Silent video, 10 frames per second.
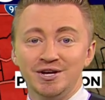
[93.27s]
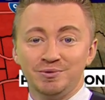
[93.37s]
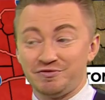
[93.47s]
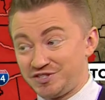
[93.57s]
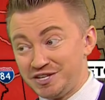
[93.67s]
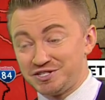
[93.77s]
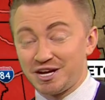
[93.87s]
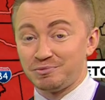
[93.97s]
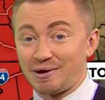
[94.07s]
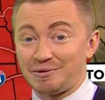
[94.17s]
We've seen
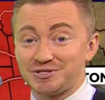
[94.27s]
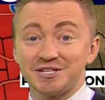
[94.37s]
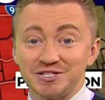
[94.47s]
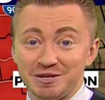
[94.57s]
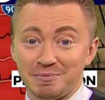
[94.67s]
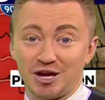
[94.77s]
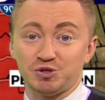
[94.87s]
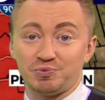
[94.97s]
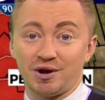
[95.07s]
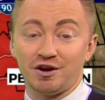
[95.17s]
some around 60 miles
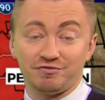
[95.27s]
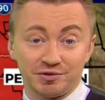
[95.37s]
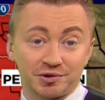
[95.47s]
per hour for